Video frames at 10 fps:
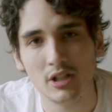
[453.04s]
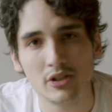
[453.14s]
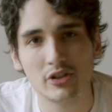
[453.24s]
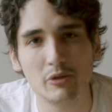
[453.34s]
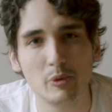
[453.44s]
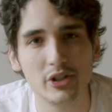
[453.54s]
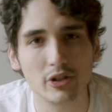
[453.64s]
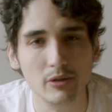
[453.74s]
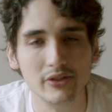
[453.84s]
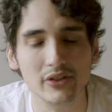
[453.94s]
She
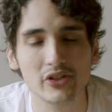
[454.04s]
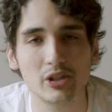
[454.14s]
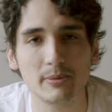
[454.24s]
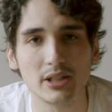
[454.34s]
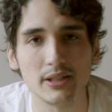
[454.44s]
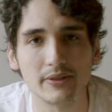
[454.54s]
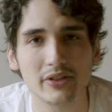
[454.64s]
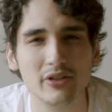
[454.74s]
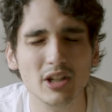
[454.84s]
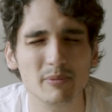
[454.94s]
rejoices and she believes.
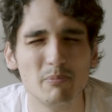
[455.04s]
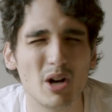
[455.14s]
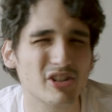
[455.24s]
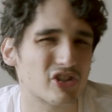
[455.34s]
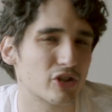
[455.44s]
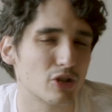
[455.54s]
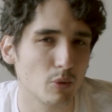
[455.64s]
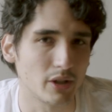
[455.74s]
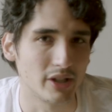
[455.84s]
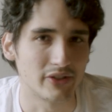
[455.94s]
It's not much
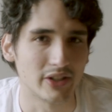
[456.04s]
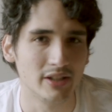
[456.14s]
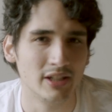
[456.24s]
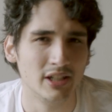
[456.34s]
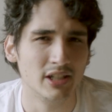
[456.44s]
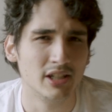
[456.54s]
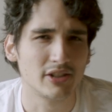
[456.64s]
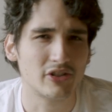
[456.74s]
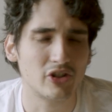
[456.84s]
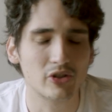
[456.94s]
doing, is it?
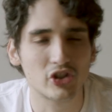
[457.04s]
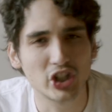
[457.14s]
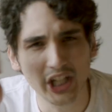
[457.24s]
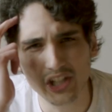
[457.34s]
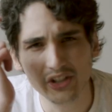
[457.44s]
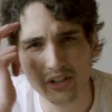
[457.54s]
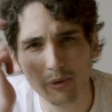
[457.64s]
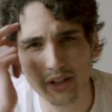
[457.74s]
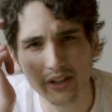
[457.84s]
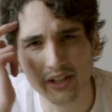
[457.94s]
It's just changing the
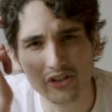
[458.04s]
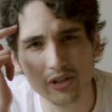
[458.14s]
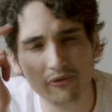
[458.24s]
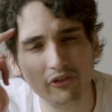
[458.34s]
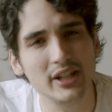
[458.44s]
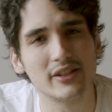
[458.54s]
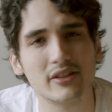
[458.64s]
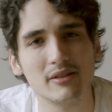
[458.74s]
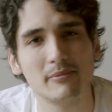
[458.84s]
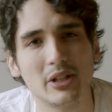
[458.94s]
way that she
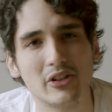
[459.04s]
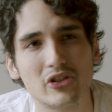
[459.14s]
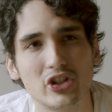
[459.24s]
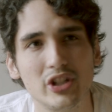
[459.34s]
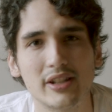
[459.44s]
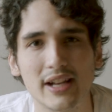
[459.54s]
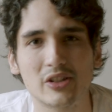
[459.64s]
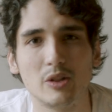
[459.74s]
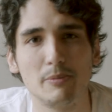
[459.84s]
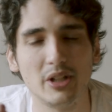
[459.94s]
thinks, because she's
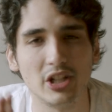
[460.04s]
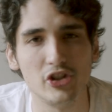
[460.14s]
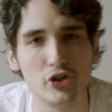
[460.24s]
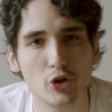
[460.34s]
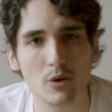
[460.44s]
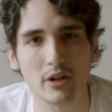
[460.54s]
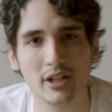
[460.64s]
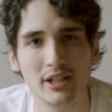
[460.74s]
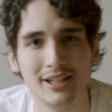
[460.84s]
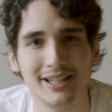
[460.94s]
actually bringing joy
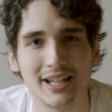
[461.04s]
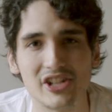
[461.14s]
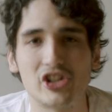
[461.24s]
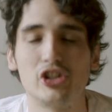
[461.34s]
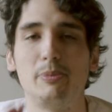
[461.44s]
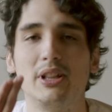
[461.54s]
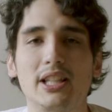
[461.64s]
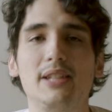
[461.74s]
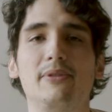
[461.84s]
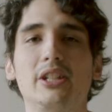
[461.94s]
and she's
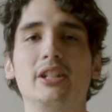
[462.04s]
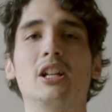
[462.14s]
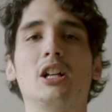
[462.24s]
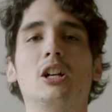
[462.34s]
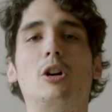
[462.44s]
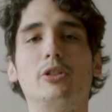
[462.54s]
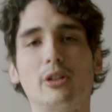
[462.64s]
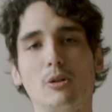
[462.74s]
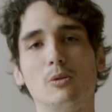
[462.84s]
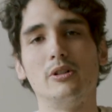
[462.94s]
believing on
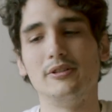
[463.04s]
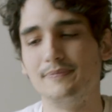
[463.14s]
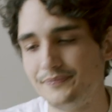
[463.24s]
the Lord.